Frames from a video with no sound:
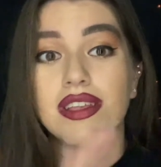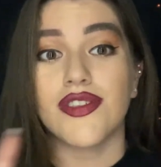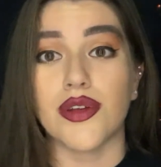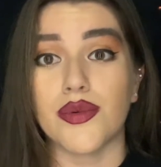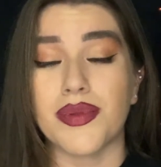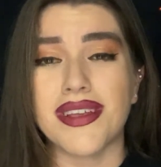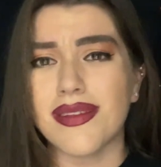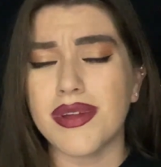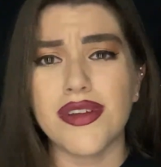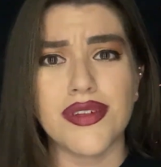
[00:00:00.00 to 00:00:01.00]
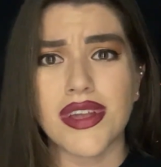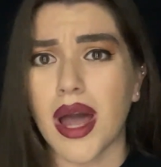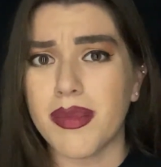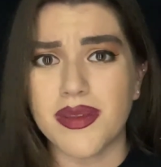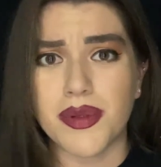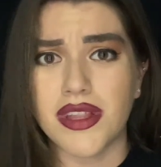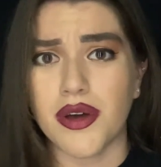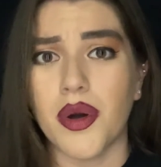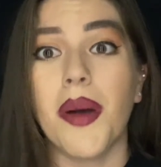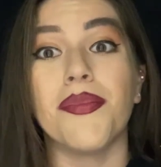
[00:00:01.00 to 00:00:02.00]
So please let me know in the comments
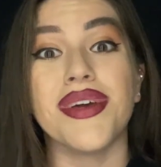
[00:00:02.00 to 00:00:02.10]
below.